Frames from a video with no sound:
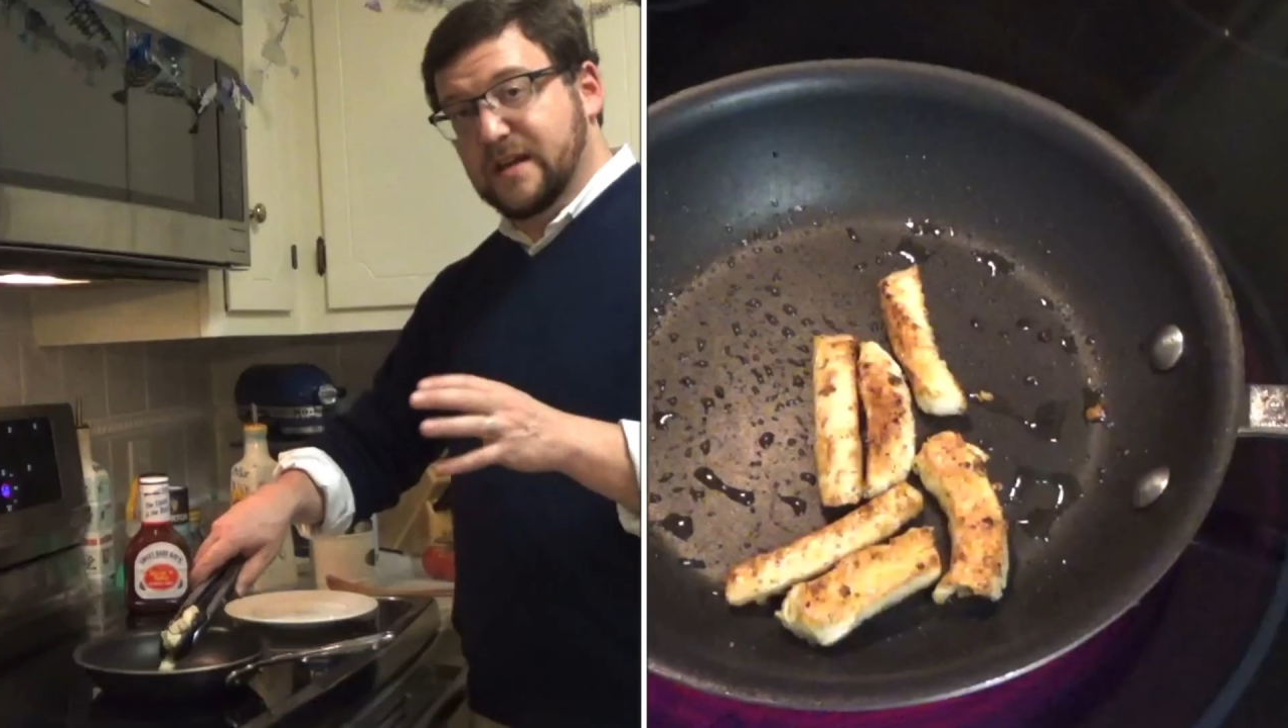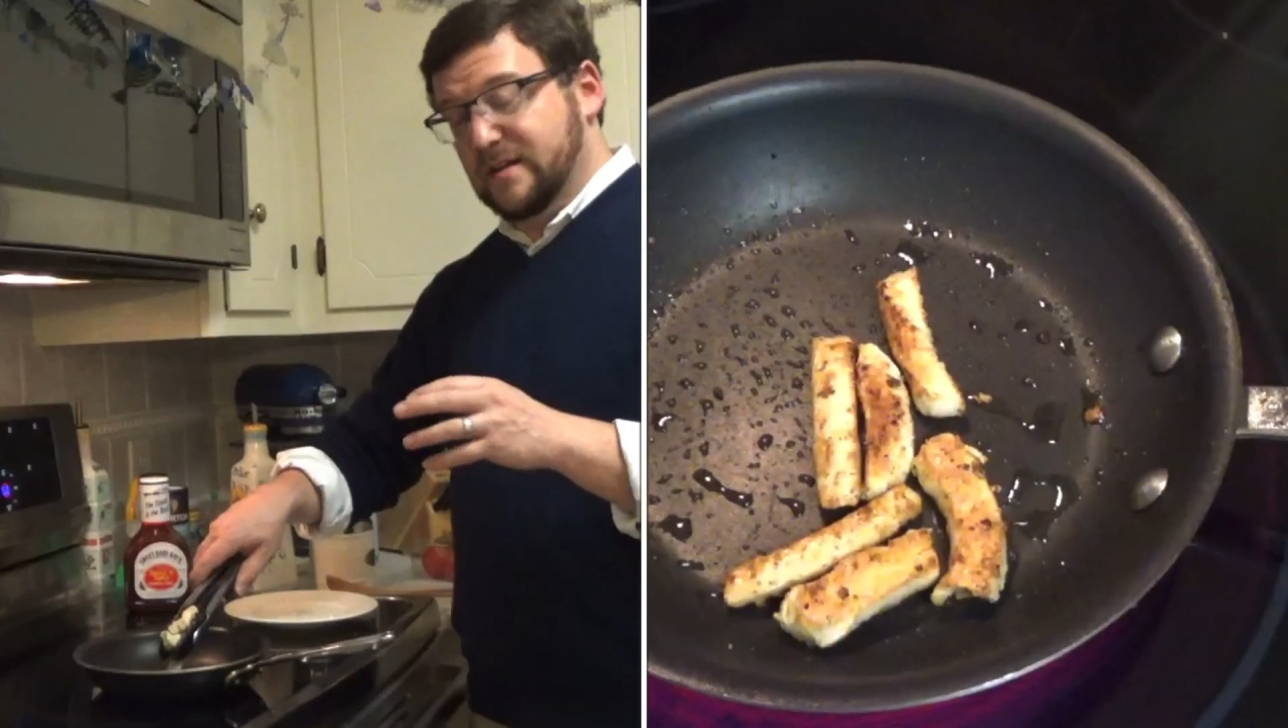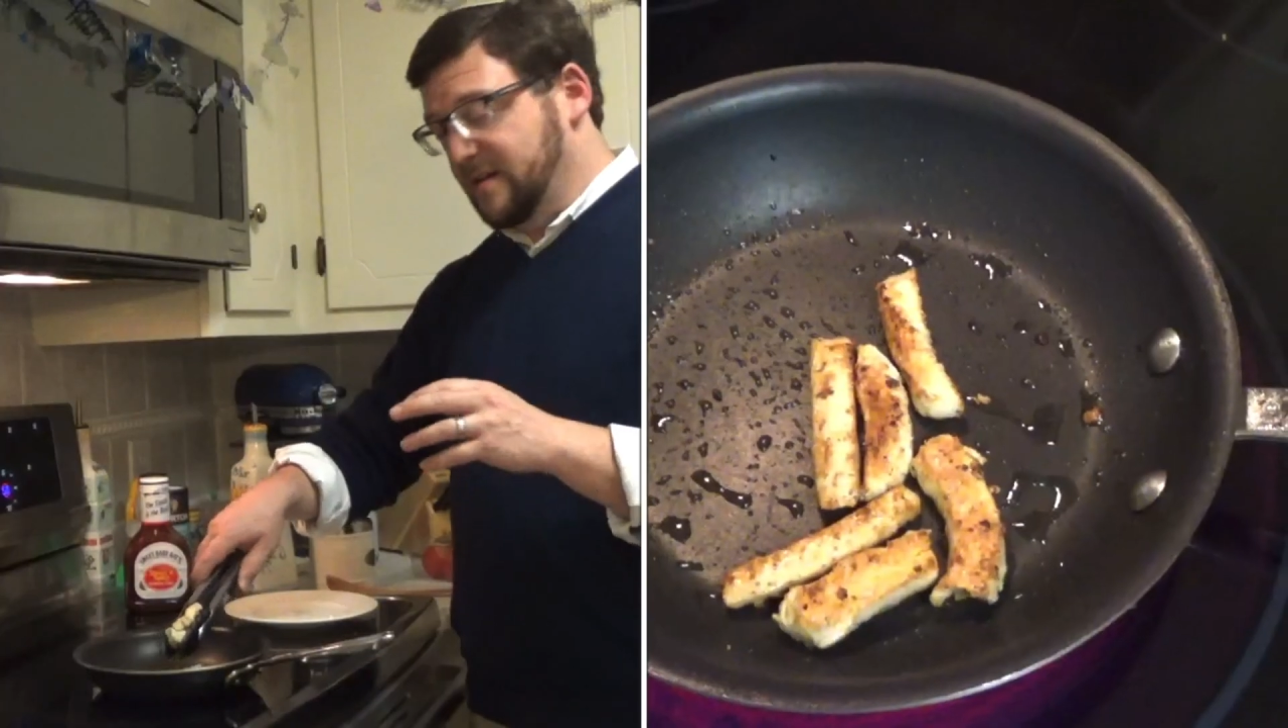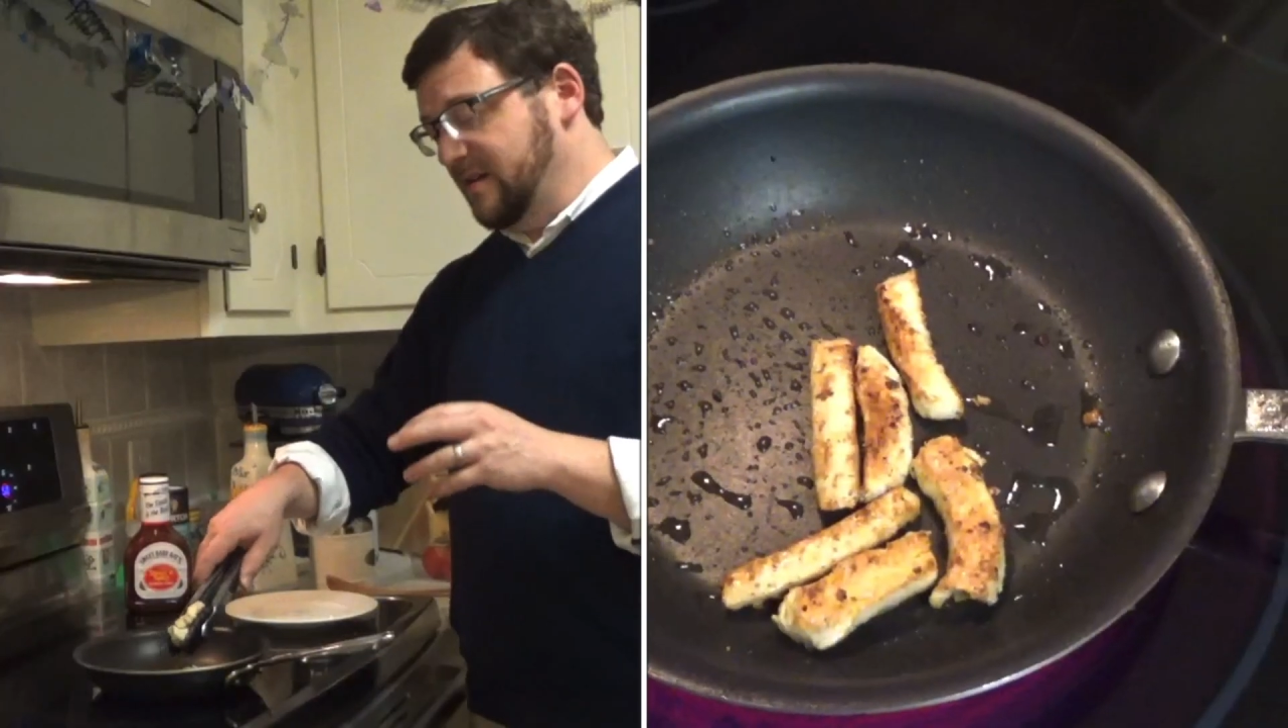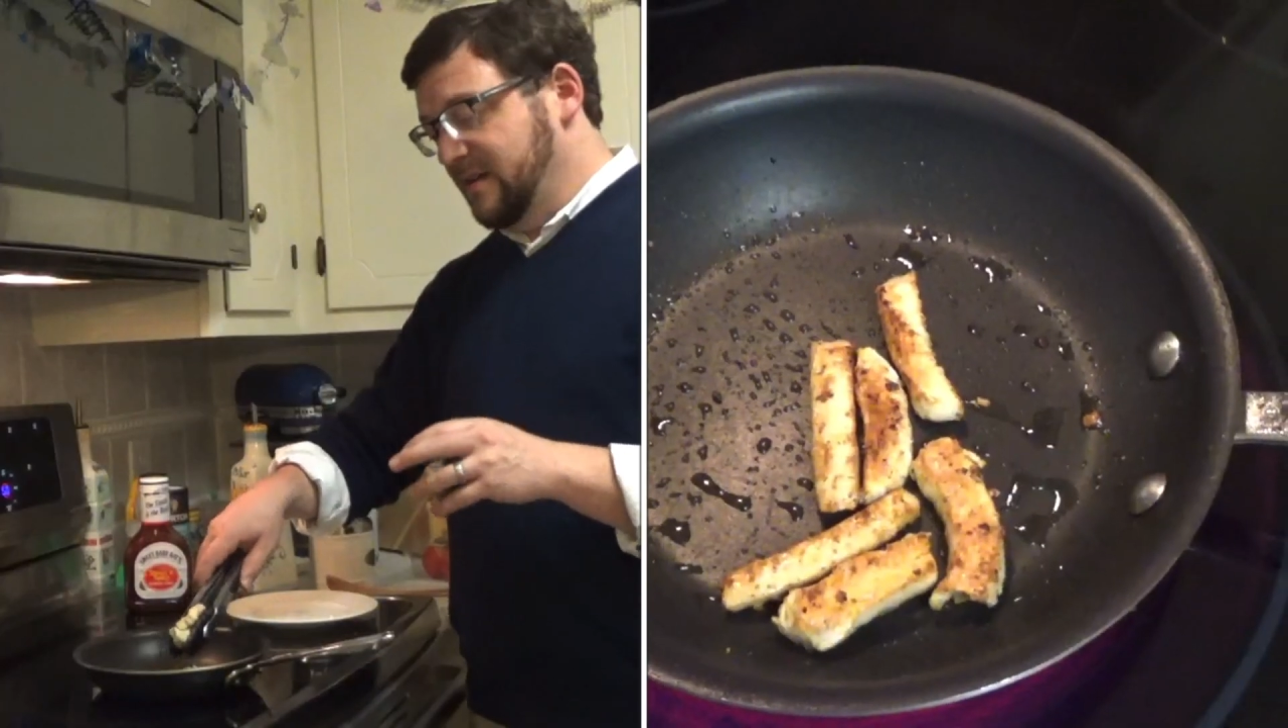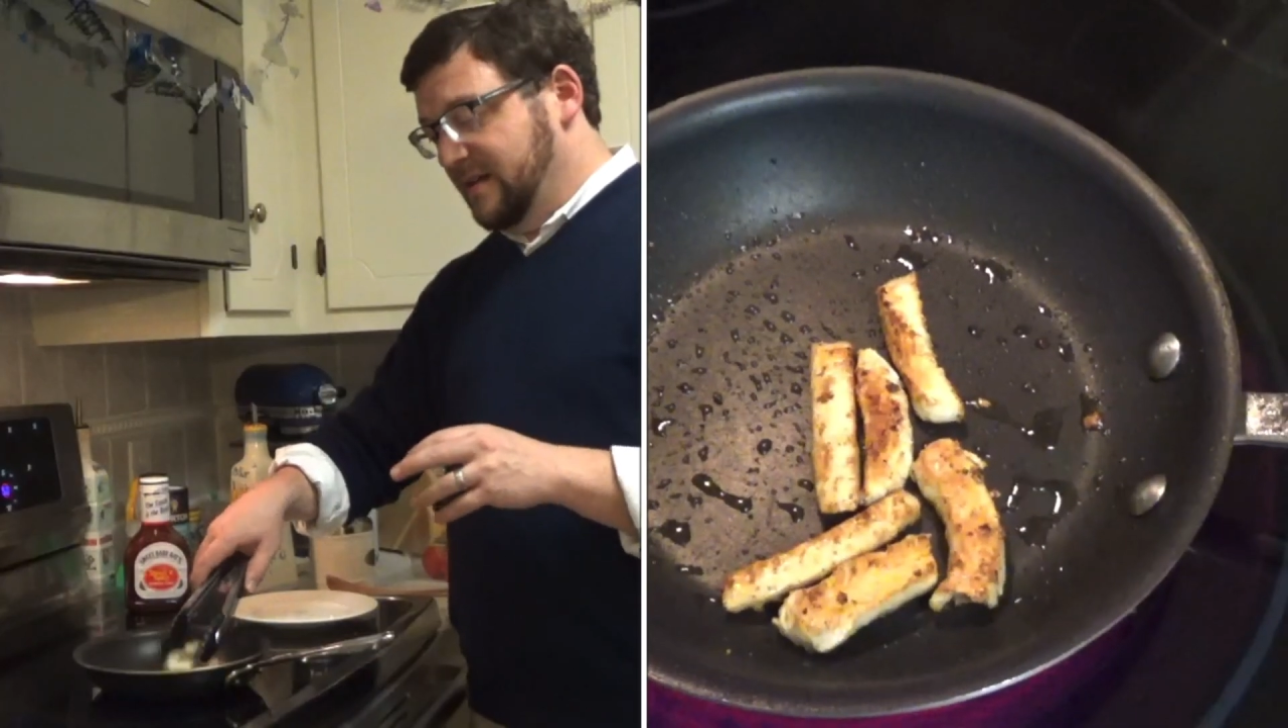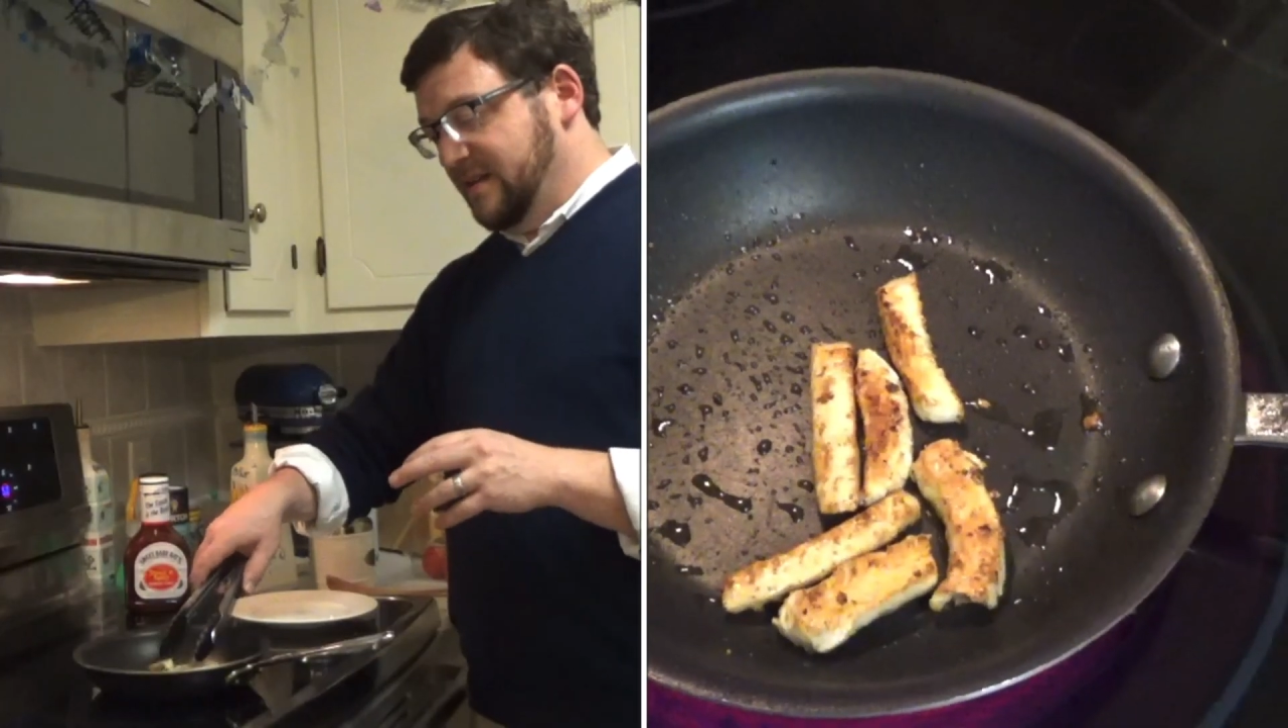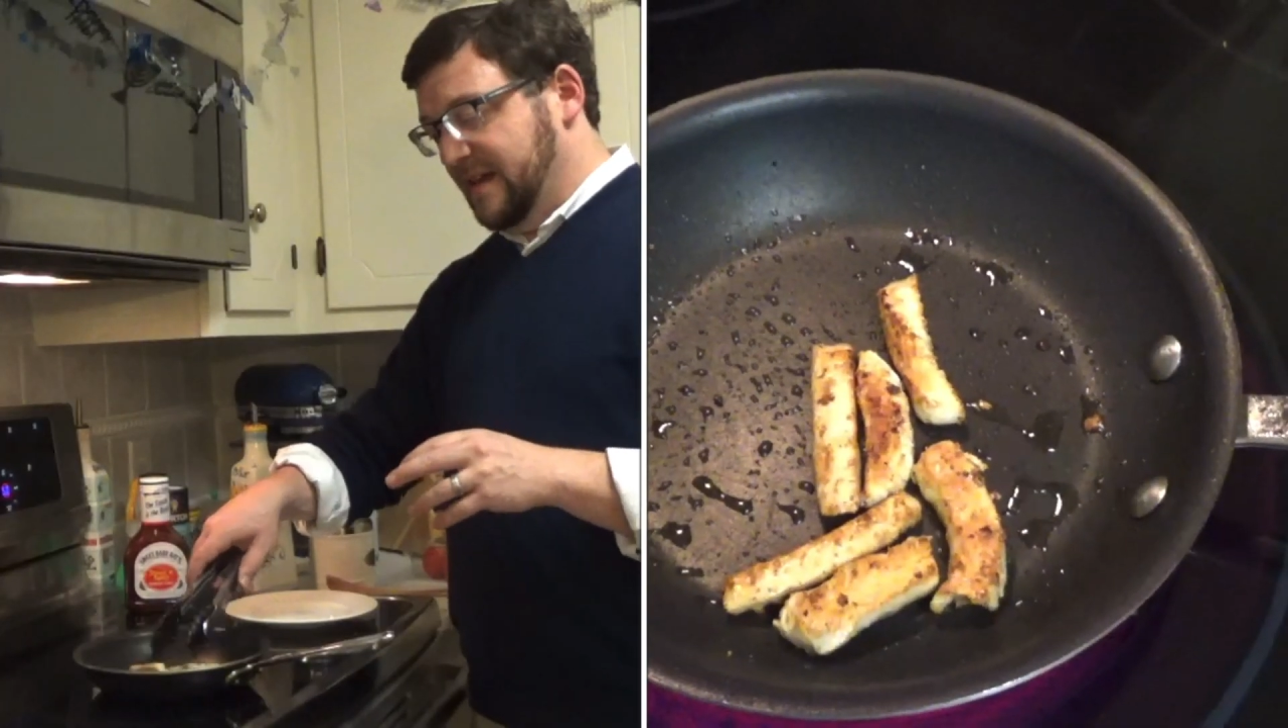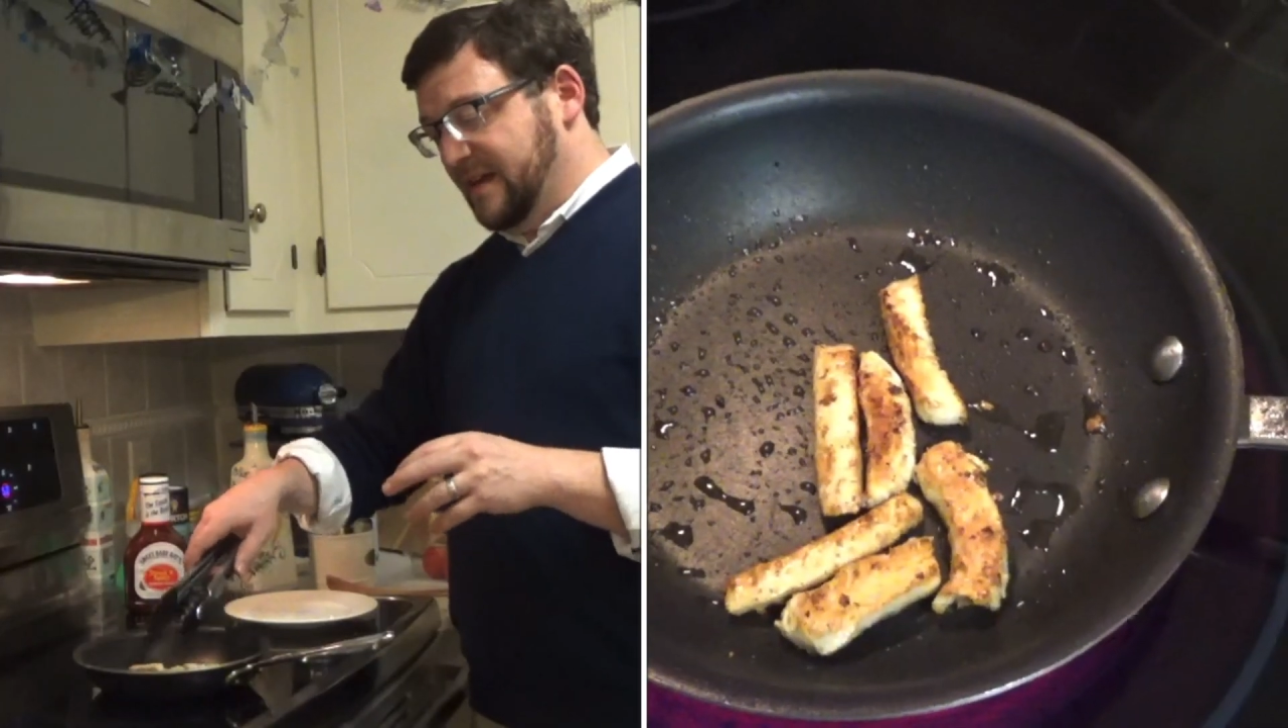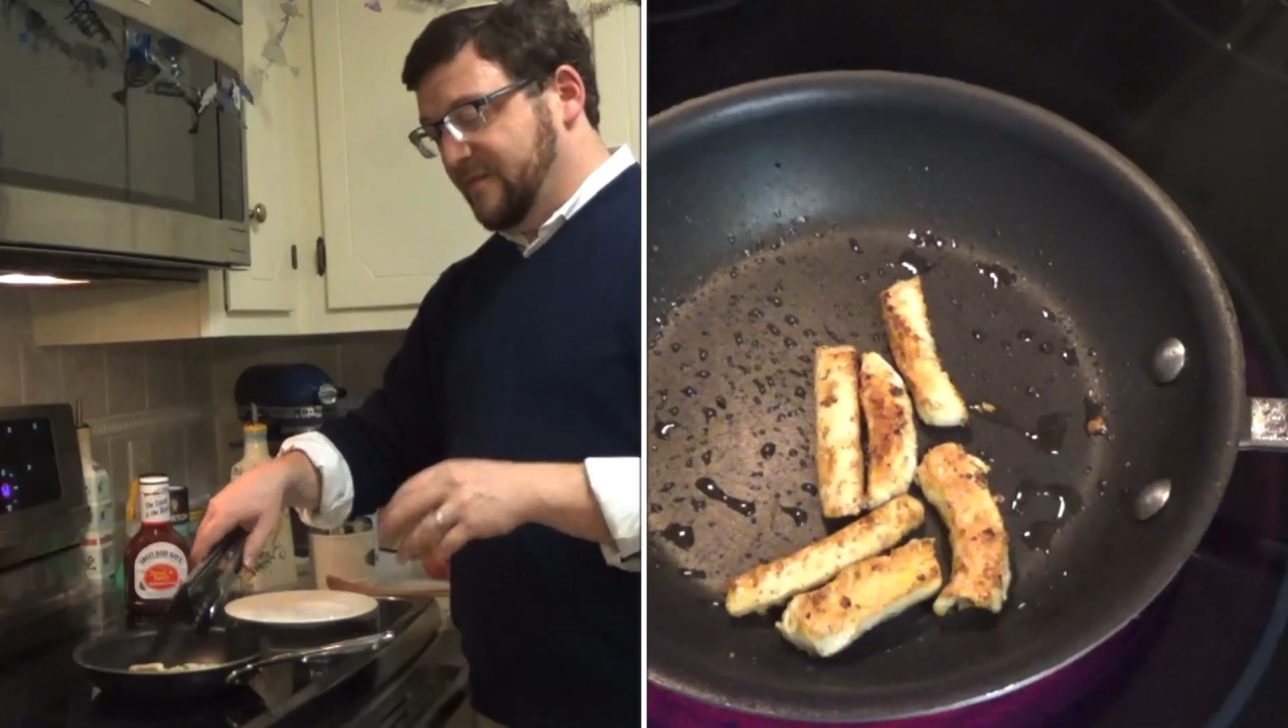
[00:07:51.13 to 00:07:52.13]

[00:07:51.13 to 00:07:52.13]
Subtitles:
That,